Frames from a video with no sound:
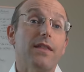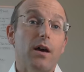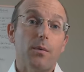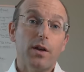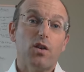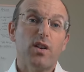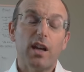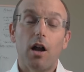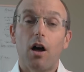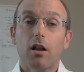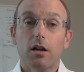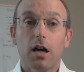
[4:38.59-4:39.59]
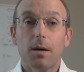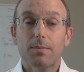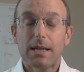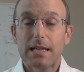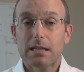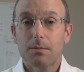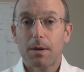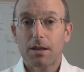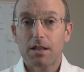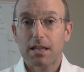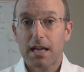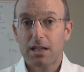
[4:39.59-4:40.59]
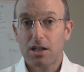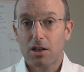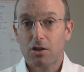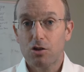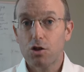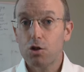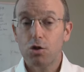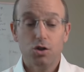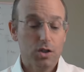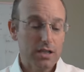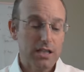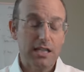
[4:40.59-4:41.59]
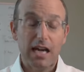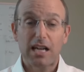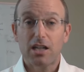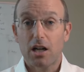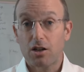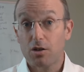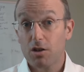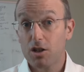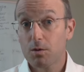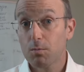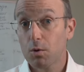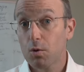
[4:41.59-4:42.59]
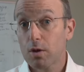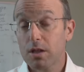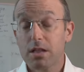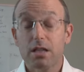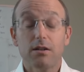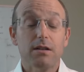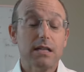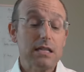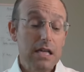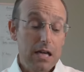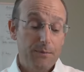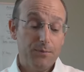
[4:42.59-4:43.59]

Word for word: That way you'll get all our updates about the Diet Doctor news. You'll get the Diet Doctor Explorer series.